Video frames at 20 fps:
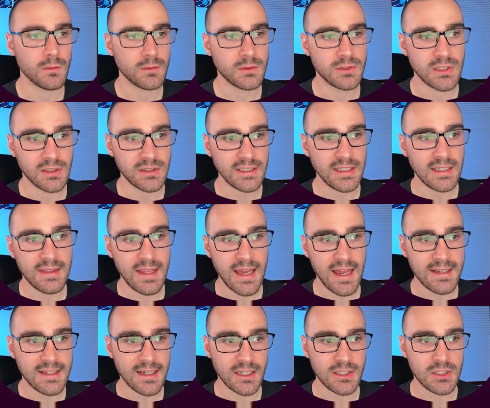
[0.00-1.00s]
delete
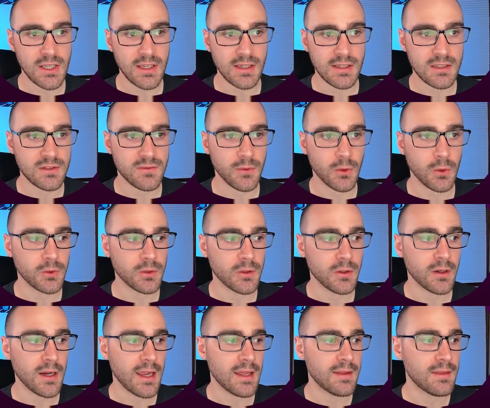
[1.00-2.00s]
that .jenkins
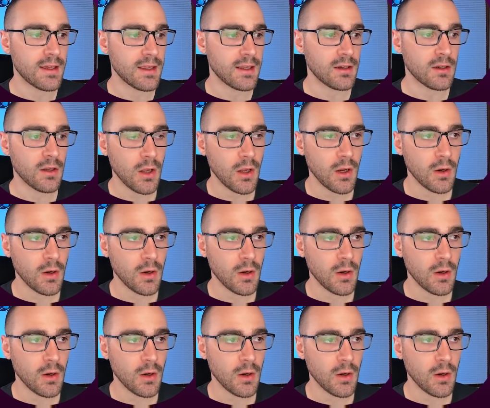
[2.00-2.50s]
folder and then